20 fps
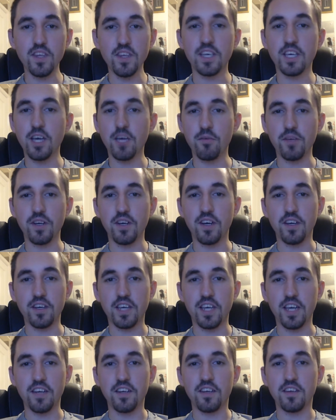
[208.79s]
Again, we
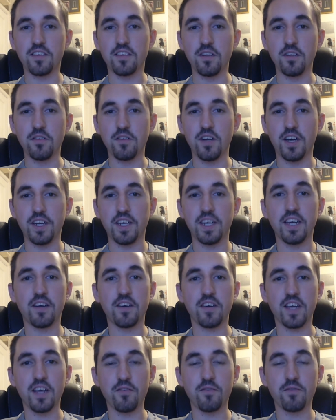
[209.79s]
get a nice little line
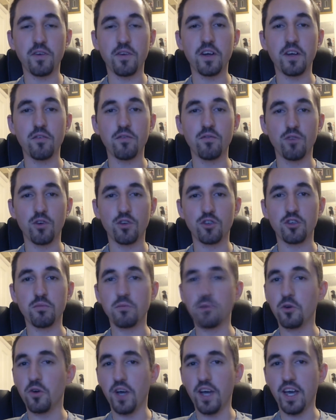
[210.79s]
here. Again, very Roger
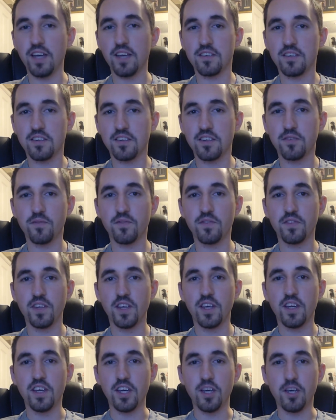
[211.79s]
Moore-esque.
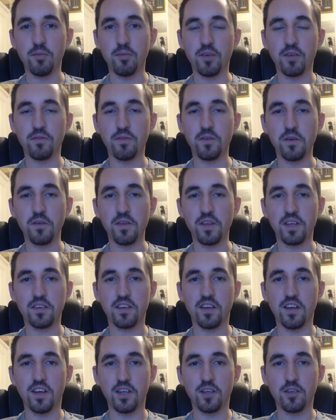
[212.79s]
I view
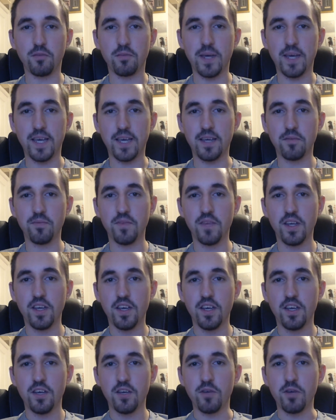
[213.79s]
this line as being,
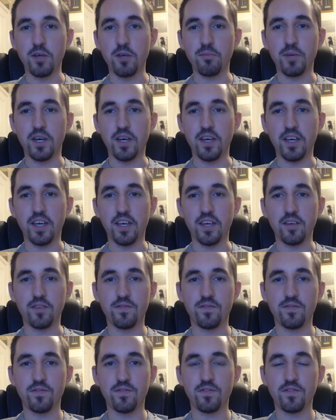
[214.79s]
whereby
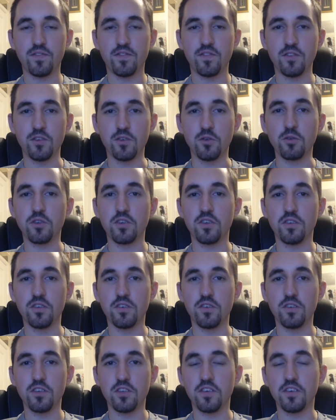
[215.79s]

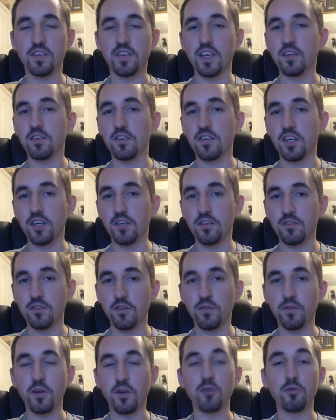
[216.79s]
she says,
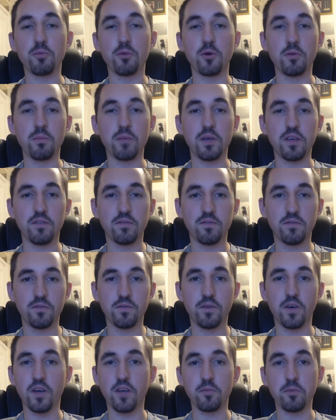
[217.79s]
"You've only bought me
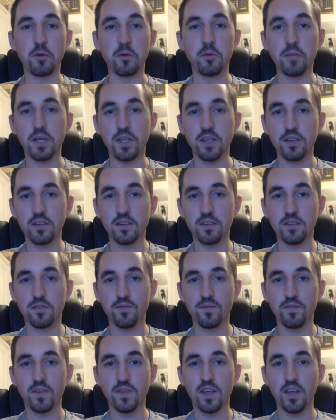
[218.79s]
5 more minutes,"
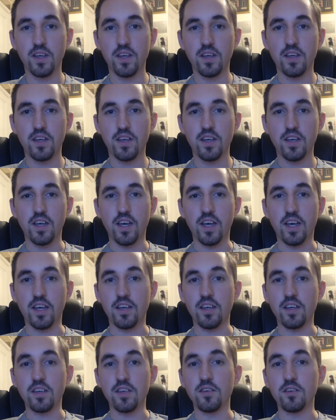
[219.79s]

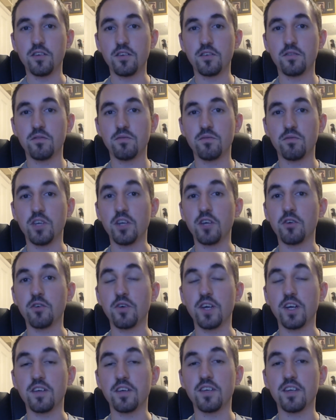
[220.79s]
and Daniel
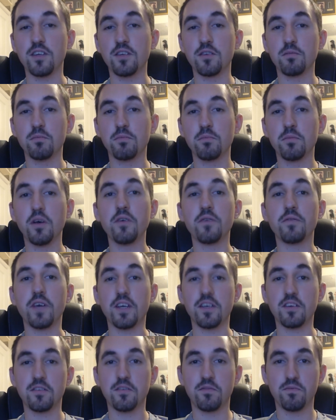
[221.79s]
Craig says,
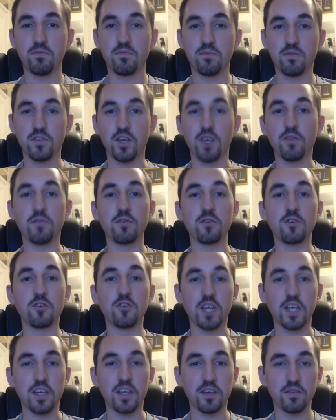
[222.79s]
"Perfect, time for a
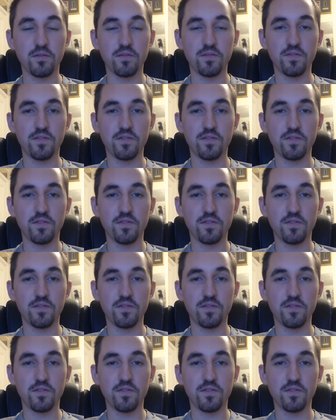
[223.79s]
drink."